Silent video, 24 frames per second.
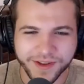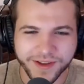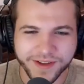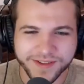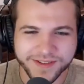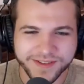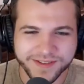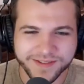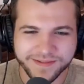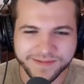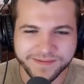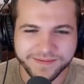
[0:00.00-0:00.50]

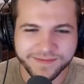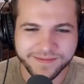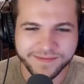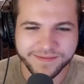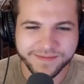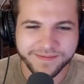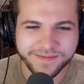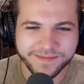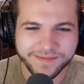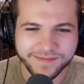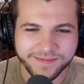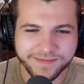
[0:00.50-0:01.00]
It's fun for
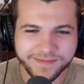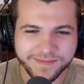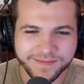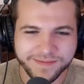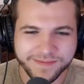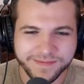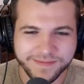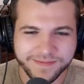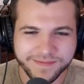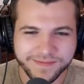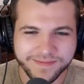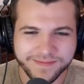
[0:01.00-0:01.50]
us too,
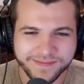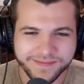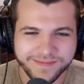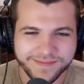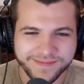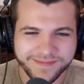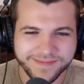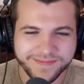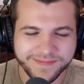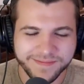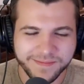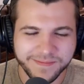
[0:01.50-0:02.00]

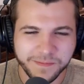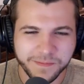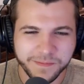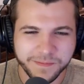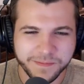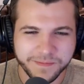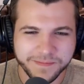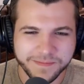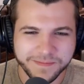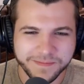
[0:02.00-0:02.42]
kept